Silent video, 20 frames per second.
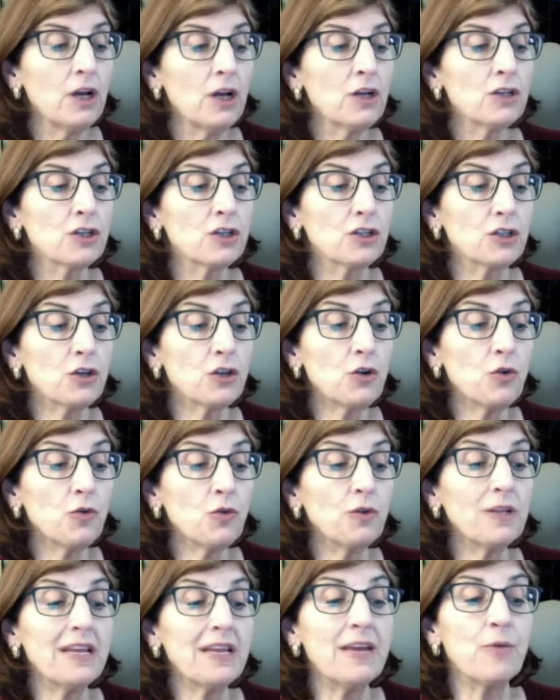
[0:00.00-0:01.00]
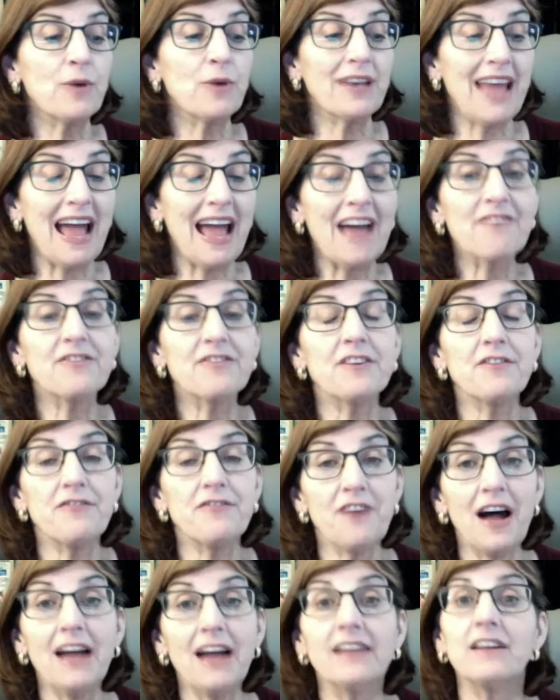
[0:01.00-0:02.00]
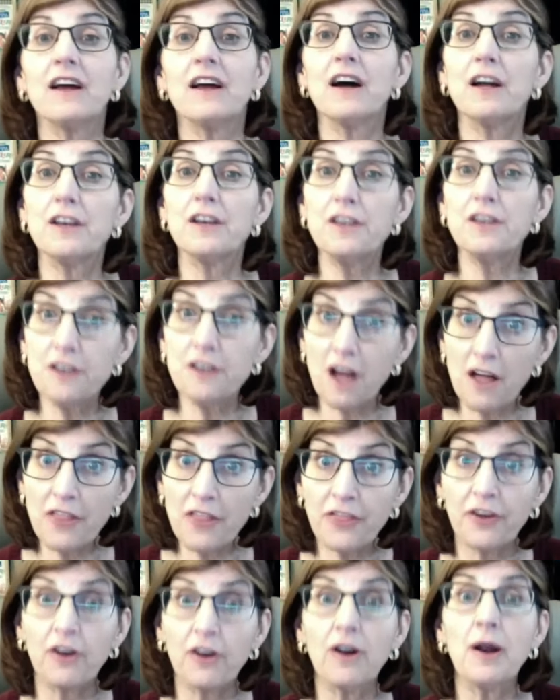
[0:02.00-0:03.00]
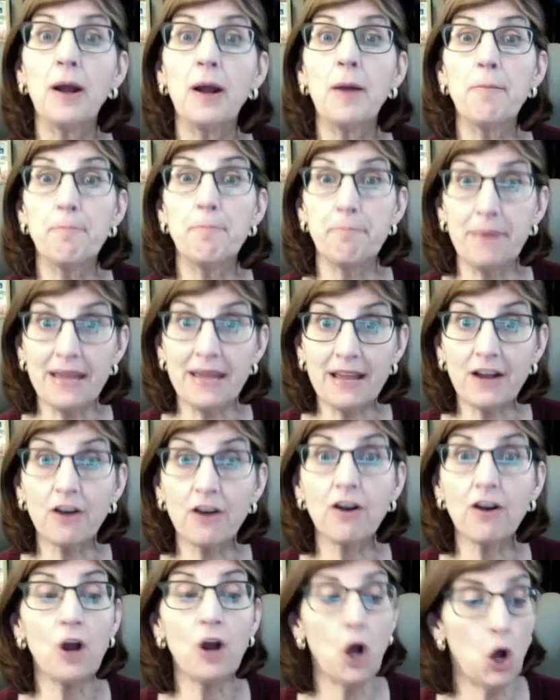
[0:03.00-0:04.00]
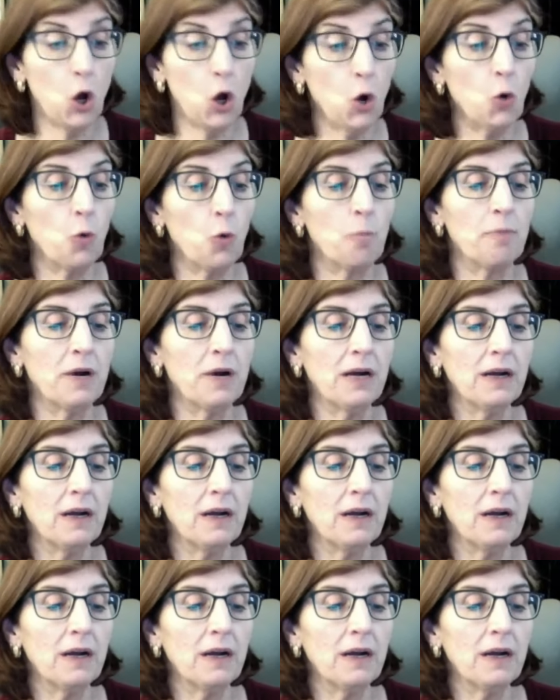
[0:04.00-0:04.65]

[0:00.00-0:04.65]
Soon he would have to find another bigger home.